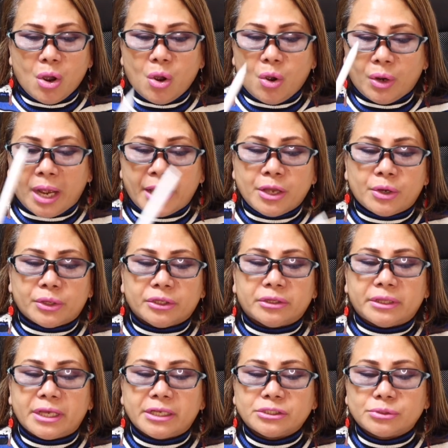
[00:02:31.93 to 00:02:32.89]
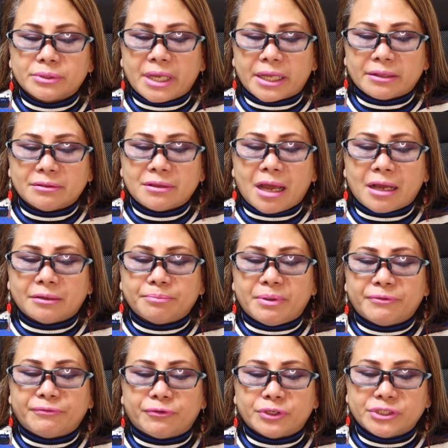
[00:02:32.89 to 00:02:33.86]
O ngayon, things to get
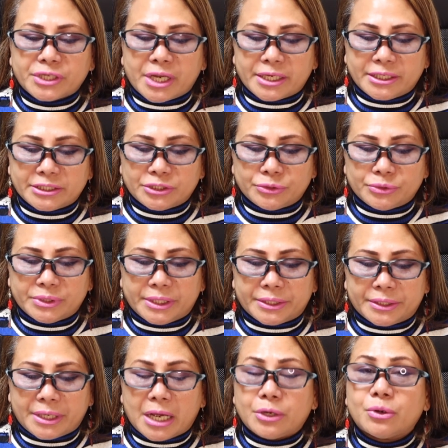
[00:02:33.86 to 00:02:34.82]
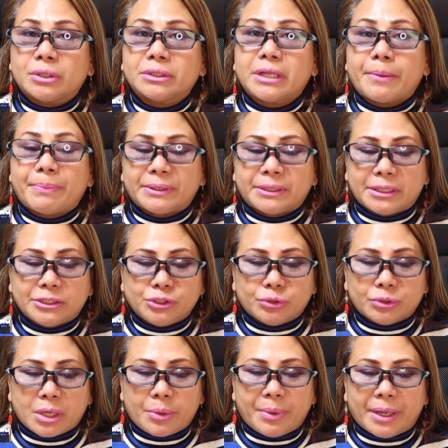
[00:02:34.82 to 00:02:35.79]
done before Chinese New Year. Ano ang dapat
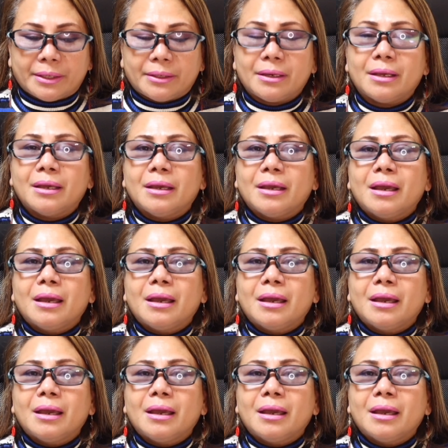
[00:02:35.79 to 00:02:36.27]
ninyong gawin?